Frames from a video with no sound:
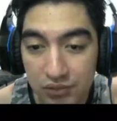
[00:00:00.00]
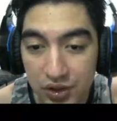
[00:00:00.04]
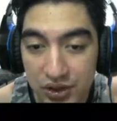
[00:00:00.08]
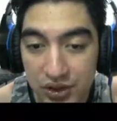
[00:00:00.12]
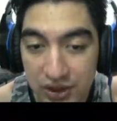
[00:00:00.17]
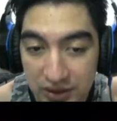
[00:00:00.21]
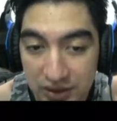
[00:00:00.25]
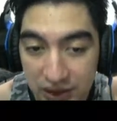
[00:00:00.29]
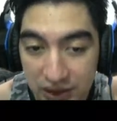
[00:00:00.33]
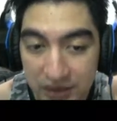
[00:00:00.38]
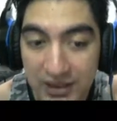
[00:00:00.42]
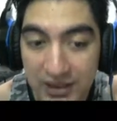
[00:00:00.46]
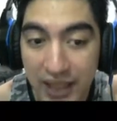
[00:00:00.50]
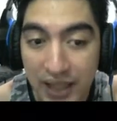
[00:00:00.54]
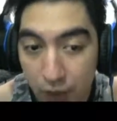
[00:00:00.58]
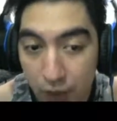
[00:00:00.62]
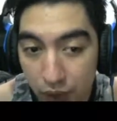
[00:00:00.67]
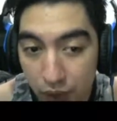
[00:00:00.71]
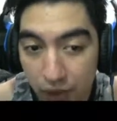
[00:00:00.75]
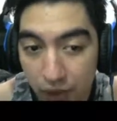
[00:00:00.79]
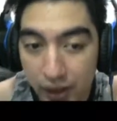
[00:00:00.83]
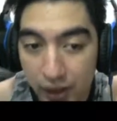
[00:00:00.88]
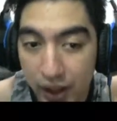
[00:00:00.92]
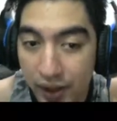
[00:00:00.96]
the
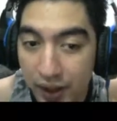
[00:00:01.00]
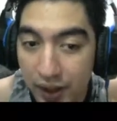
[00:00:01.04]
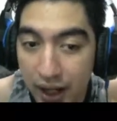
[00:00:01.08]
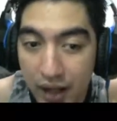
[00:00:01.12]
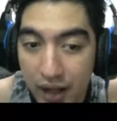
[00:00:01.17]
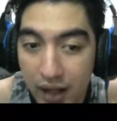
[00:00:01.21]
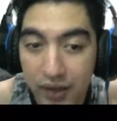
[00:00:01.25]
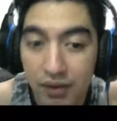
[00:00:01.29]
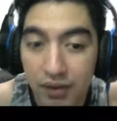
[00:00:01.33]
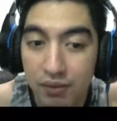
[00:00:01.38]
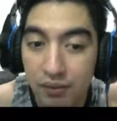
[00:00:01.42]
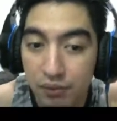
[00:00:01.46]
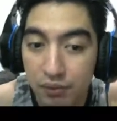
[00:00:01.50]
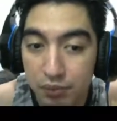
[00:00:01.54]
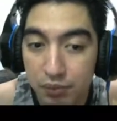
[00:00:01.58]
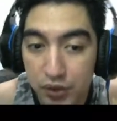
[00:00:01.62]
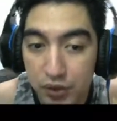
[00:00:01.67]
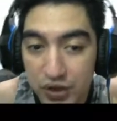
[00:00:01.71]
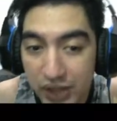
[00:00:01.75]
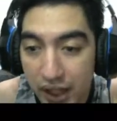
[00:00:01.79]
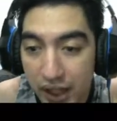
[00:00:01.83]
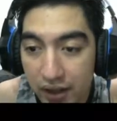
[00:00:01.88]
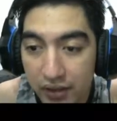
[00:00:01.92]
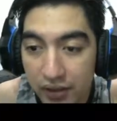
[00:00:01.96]
tower, I got
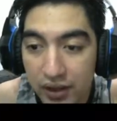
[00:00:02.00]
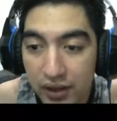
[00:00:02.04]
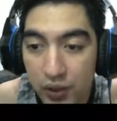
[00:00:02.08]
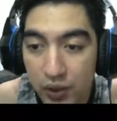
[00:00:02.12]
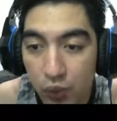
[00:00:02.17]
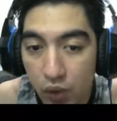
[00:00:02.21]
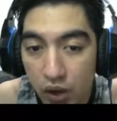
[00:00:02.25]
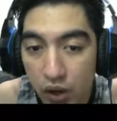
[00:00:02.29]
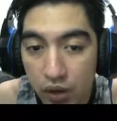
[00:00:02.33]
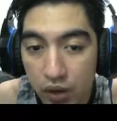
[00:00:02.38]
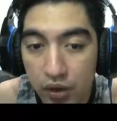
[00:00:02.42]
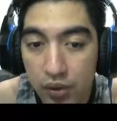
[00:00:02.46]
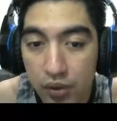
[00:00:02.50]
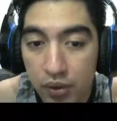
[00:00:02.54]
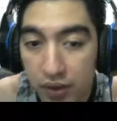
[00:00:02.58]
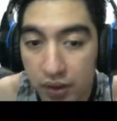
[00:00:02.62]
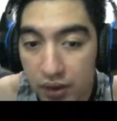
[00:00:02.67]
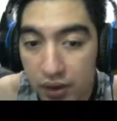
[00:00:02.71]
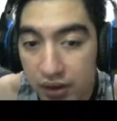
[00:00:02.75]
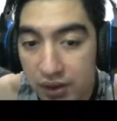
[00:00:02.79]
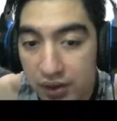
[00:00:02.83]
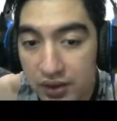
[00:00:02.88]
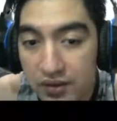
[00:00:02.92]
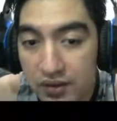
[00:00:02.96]
Poseidon and Water
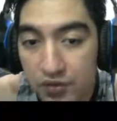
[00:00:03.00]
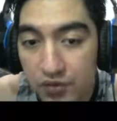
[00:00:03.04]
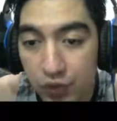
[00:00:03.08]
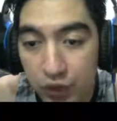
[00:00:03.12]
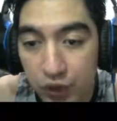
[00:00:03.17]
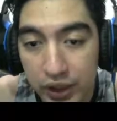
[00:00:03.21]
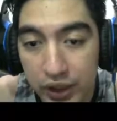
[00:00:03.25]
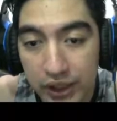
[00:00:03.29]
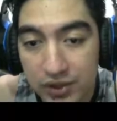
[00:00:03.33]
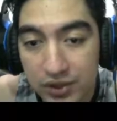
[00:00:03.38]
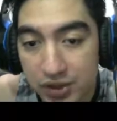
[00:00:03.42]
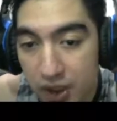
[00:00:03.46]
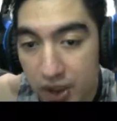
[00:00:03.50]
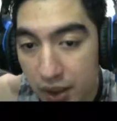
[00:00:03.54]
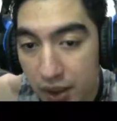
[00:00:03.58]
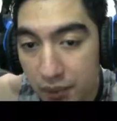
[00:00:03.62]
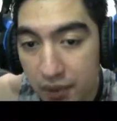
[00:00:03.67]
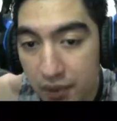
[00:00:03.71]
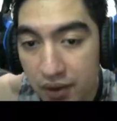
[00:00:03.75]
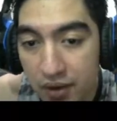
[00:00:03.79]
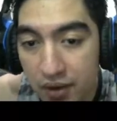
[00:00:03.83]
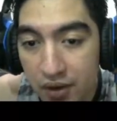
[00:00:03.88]
Homunculus for that job.